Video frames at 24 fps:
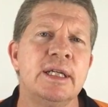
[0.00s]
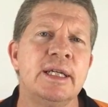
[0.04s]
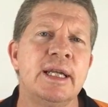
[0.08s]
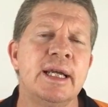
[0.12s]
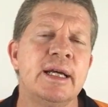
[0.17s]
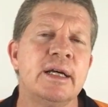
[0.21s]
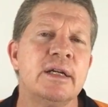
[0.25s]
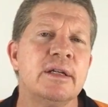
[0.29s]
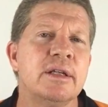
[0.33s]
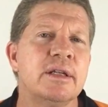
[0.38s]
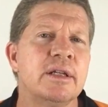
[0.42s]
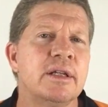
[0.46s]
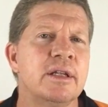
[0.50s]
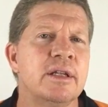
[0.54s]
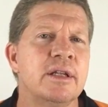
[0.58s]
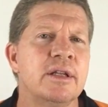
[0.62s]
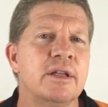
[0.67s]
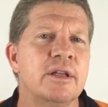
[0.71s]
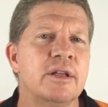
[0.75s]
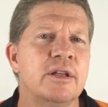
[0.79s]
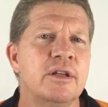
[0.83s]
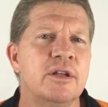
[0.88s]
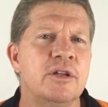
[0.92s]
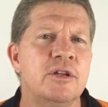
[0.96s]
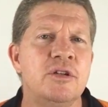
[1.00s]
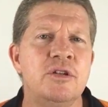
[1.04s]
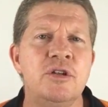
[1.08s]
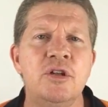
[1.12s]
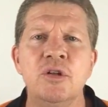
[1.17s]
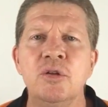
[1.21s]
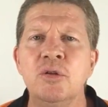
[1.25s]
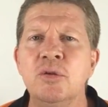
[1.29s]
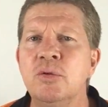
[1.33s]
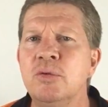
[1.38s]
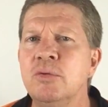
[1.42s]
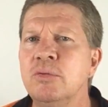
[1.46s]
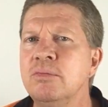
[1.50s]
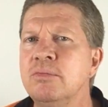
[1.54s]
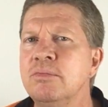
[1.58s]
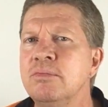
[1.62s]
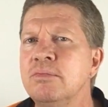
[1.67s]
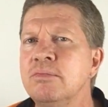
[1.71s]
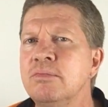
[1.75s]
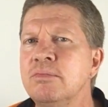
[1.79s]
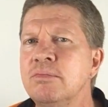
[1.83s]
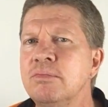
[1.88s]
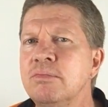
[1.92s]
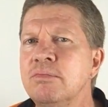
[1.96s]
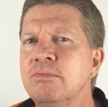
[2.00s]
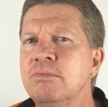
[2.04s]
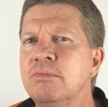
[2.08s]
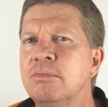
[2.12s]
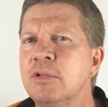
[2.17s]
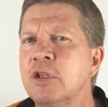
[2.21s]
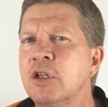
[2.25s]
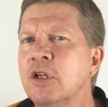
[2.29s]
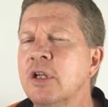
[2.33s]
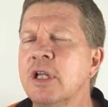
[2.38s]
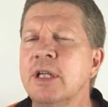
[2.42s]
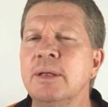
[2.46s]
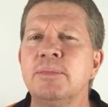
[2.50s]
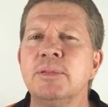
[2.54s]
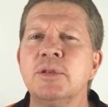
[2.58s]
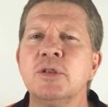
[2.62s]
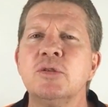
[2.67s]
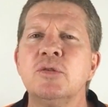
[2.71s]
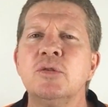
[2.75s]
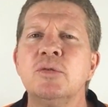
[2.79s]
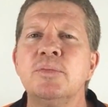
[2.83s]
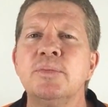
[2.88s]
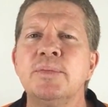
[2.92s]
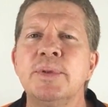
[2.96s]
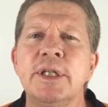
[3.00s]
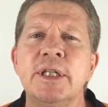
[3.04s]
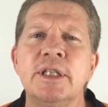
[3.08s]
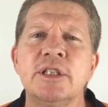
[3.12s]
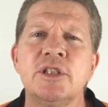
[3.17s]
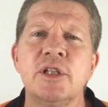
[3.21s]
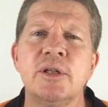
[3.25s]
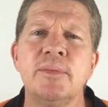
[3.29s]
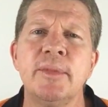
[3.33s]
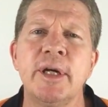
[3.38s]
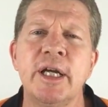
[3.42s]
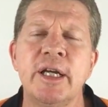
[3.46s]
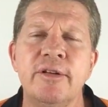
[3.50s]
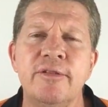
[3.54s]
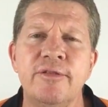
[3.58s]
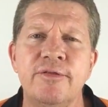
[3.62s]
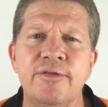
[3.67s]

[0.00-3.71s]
Now, the new Clipsal PSMA